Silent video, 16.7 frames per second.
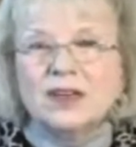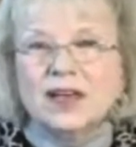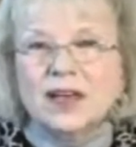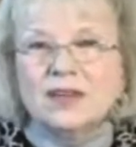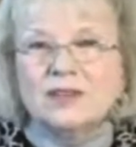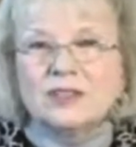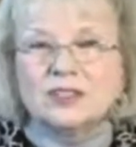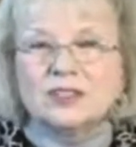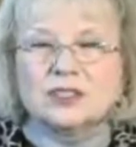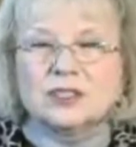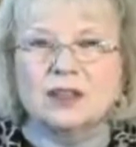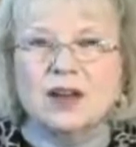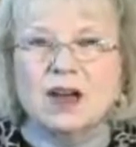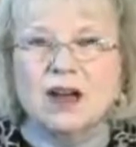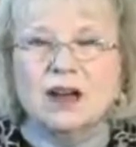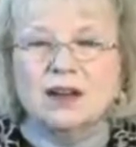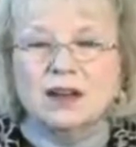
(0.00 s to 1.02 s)
have just
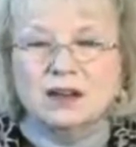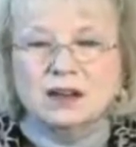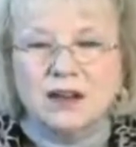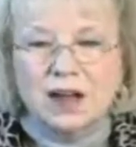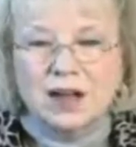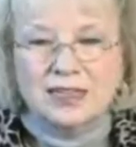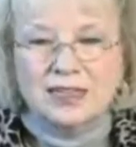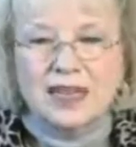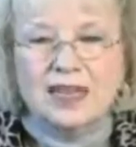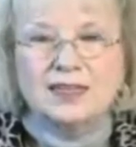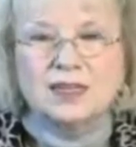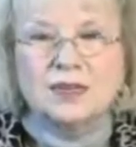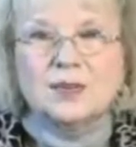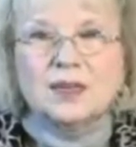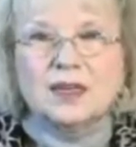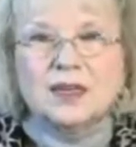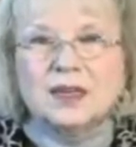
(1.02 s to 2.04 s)
con-
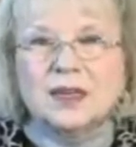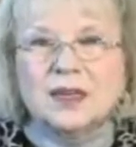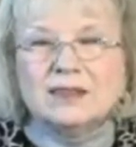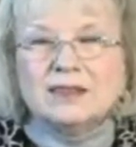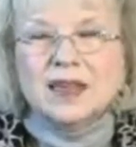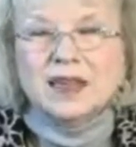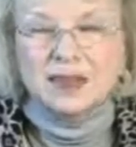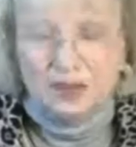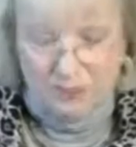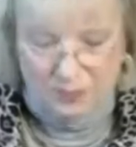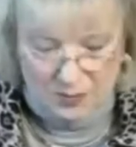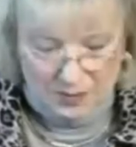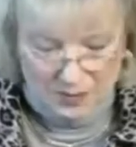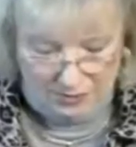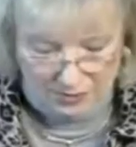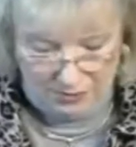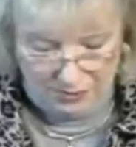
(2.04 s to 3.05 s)
contacted me, and they have
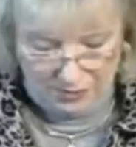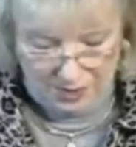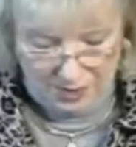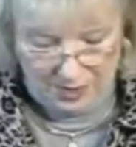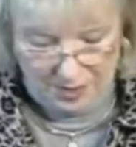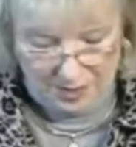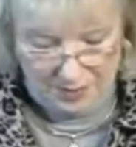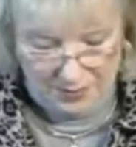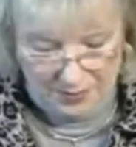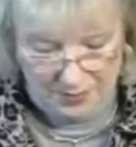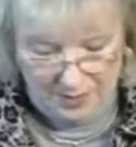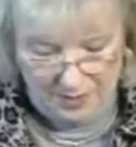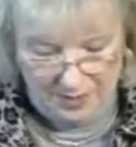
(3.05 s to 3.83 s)
been freed up,